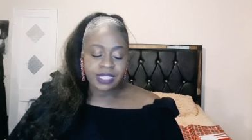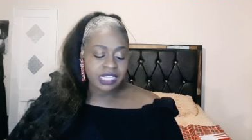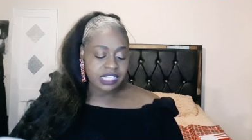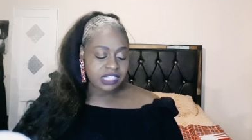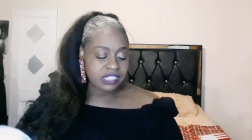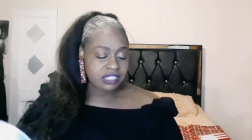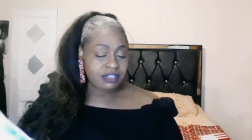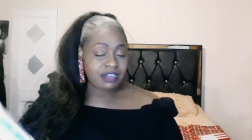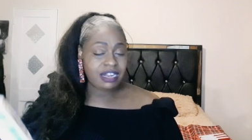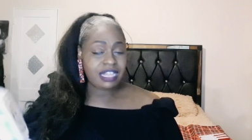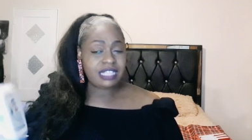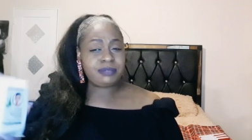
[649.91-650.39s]

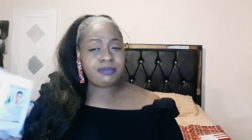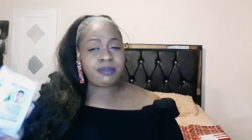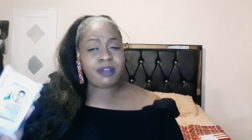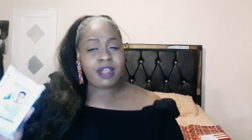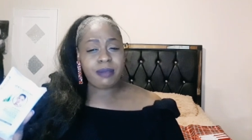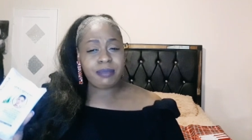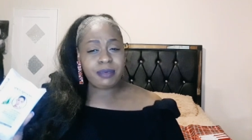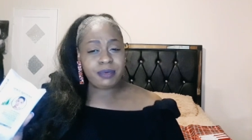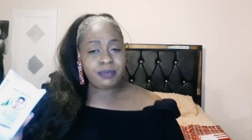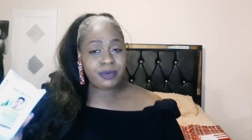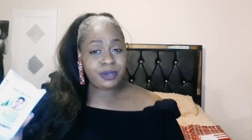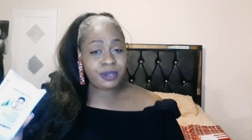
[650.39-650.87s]
So that's
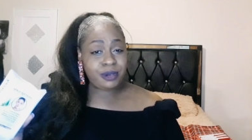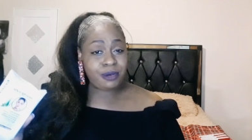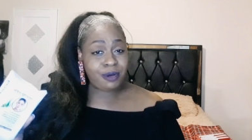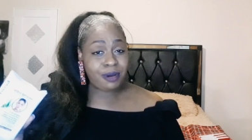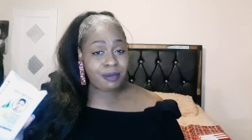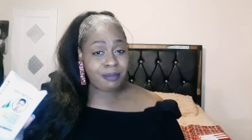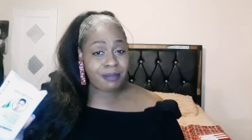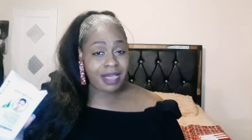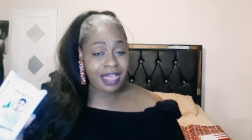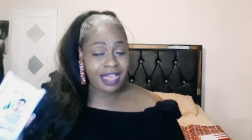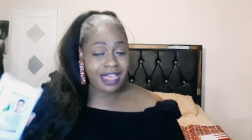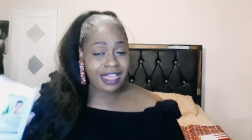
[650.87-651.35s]
probably what
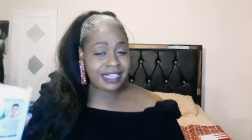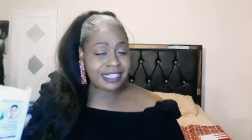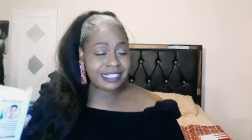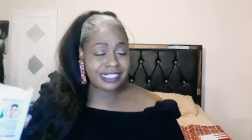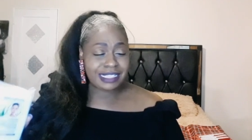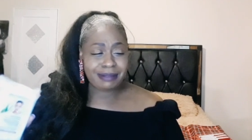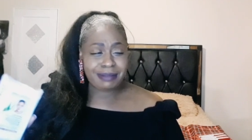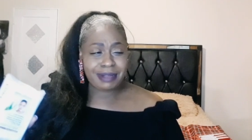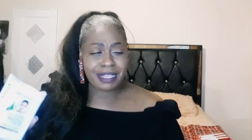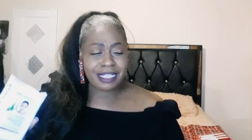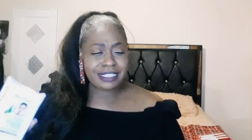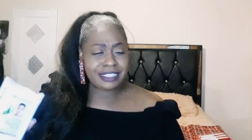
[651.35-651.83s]
caught my eye. Because
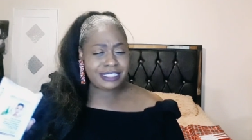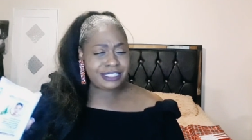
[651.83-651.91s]
I'm like,